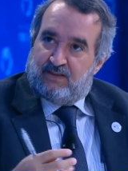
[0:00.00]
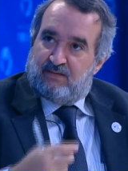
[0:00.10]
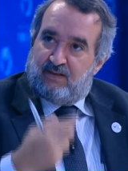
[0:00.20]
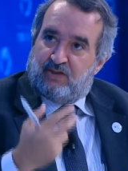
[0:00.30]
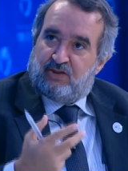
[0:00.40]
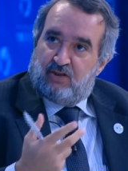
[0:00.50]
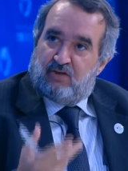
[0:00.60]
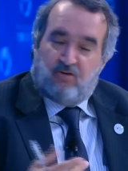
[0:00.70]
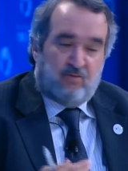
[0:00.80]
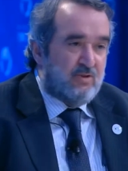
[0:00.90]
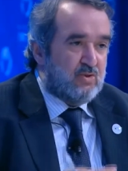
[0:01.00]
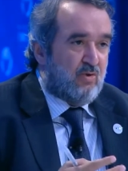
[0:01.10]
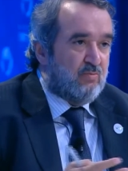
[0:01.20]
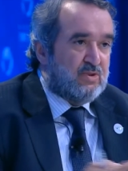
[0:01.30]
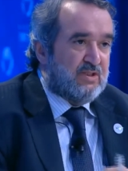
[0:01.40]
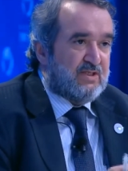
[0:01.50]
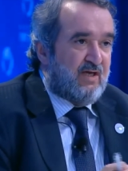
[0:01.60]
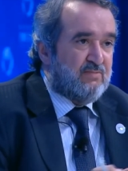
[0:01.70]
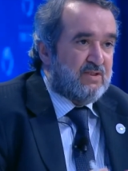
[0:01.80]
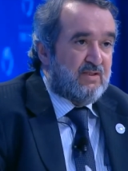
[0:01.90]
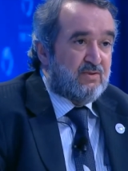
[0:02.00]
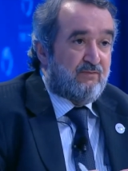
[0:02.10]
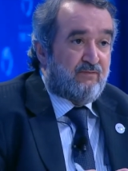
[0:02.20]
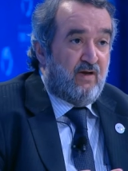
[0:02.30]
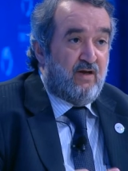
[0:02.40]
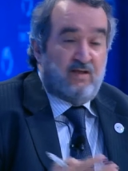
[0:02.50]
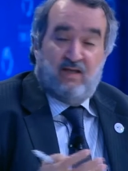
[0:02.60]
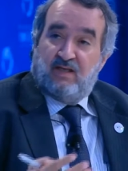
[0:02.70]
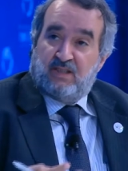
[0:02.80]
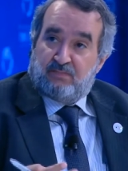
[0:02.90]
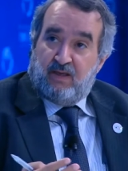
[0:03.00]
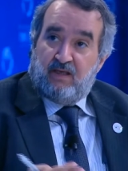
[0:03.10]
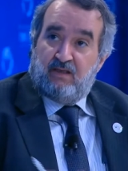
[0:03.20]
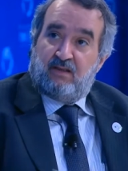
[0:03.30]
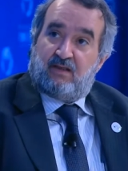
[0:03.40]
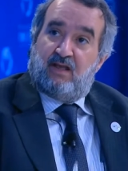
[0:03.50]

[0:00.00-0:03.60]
The Russian economy is almost the same size of Spain.